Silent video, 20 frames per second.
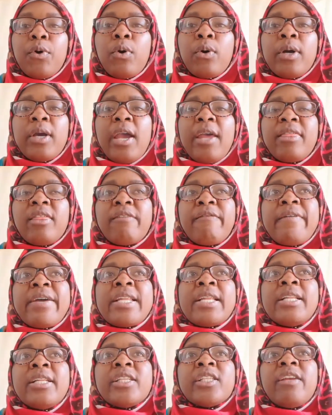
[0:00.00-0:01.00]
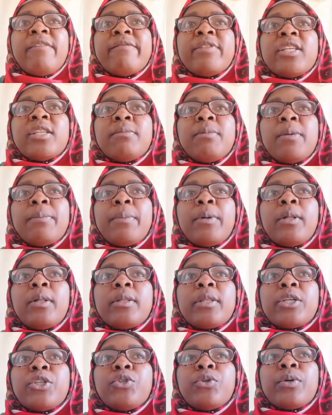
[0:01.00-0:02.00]
Or at the very least, if these
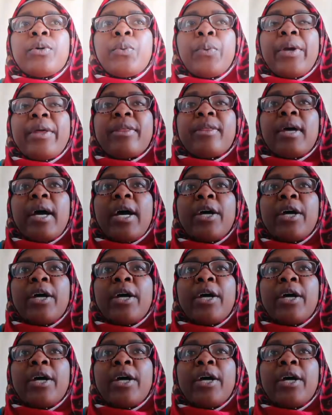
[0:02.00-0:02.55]
people that you're with